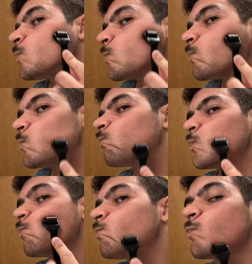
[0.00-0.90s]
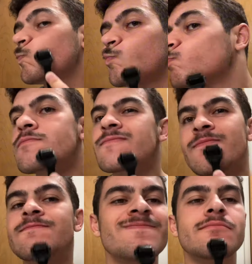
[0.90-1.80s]
Keep putting in that work.
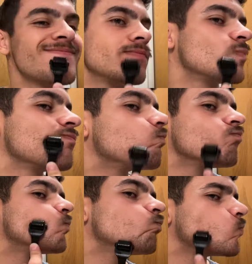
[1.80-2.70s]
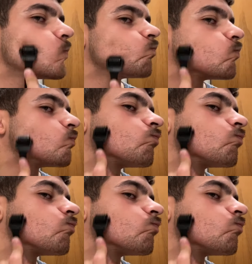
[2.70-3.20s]
Keep putting in that work.